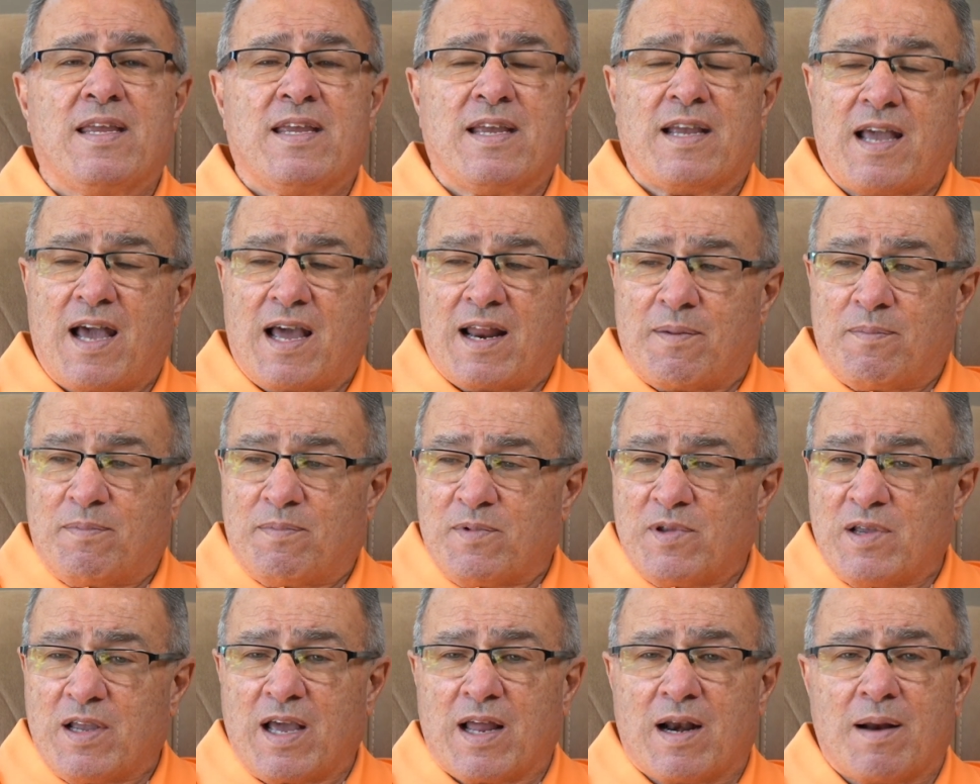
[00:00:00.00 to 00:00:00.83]
You gotta
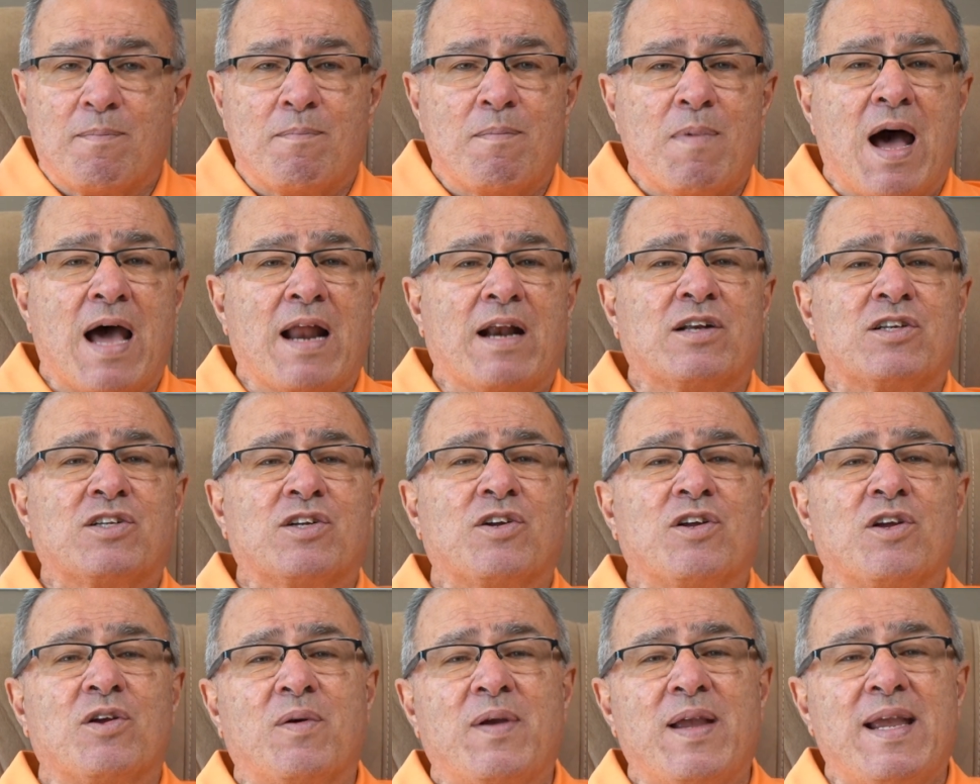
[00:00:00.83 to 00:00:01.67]
you gotta
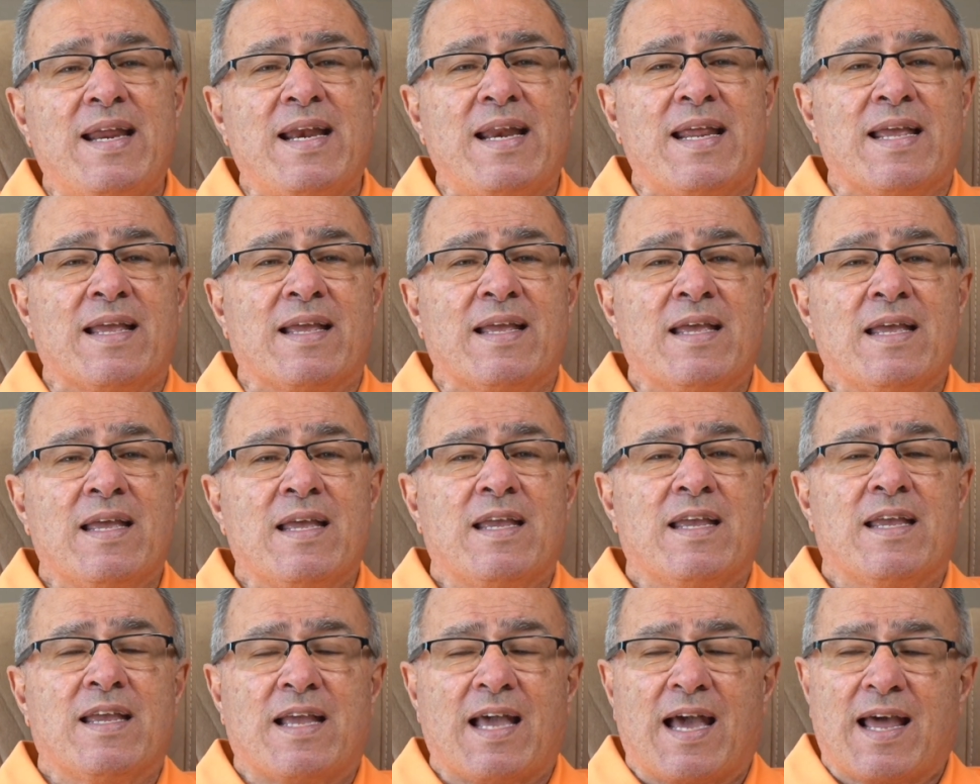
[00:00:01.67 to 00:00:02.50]
monitor your eating.
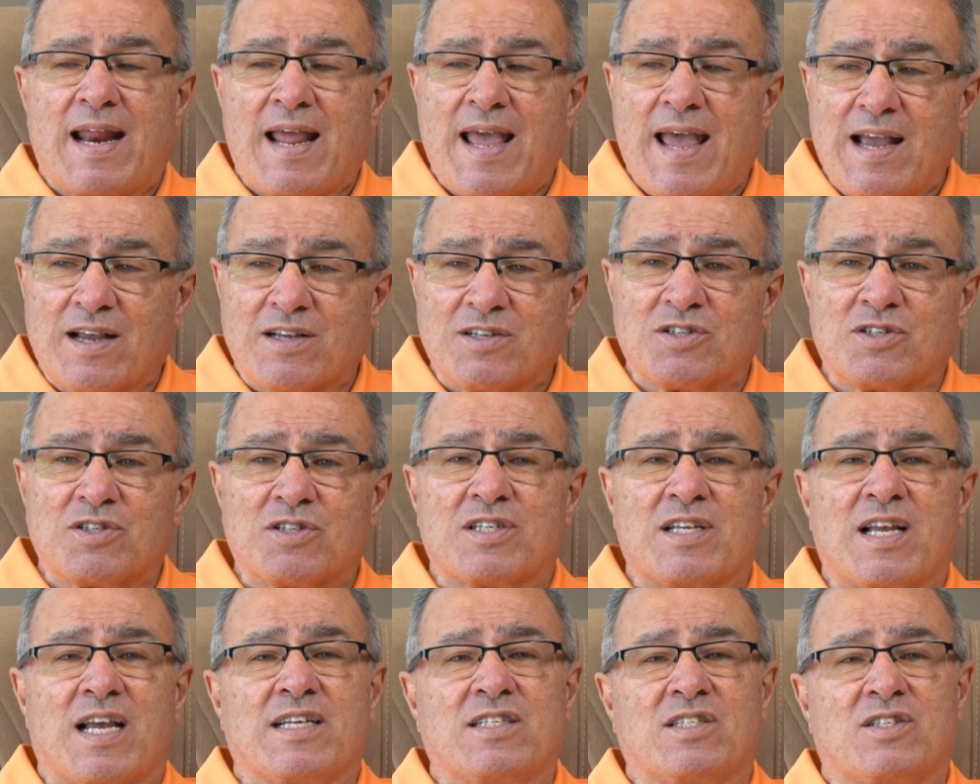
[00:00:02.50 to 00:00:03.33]
You gotta
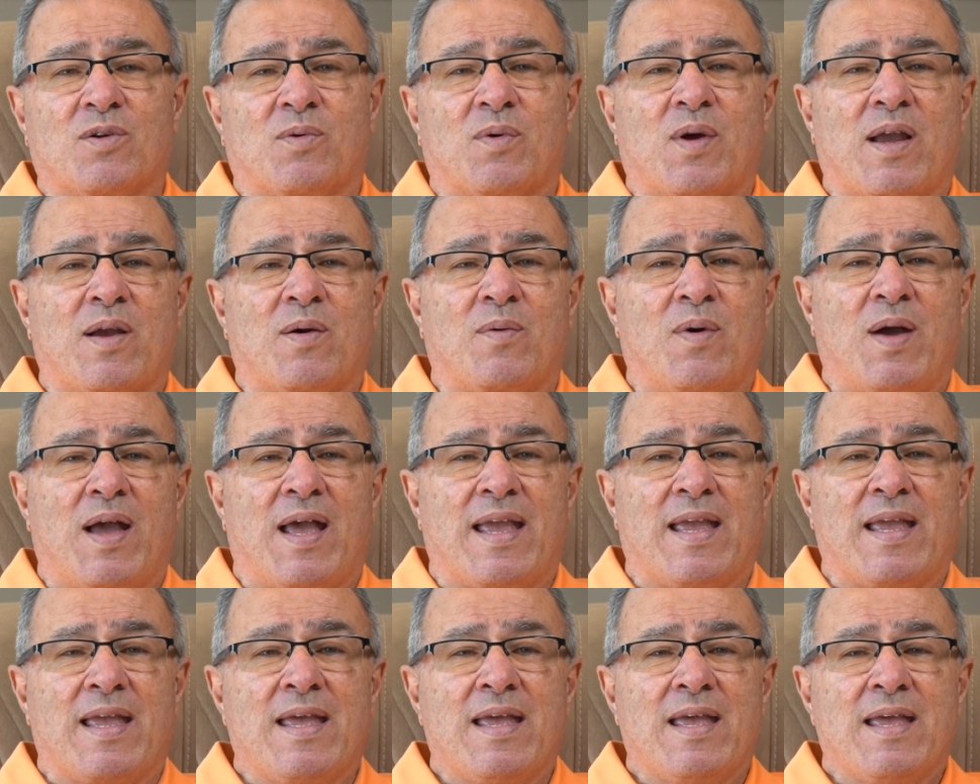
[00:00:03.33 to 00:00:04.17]
exercise the right
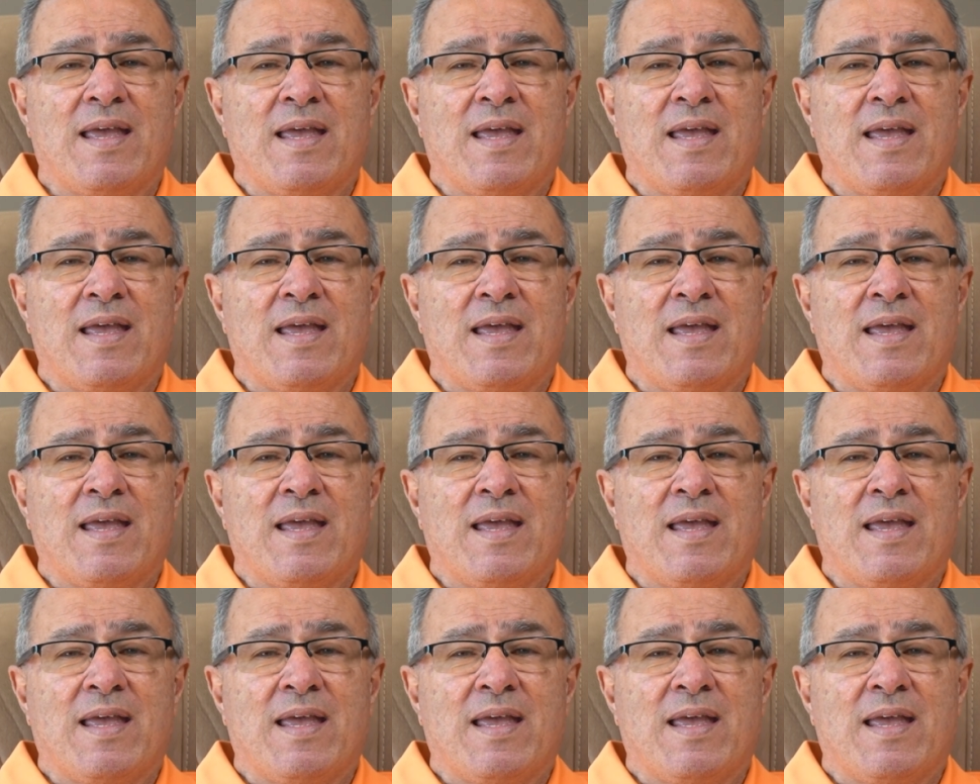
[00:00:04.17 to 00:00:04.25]
way.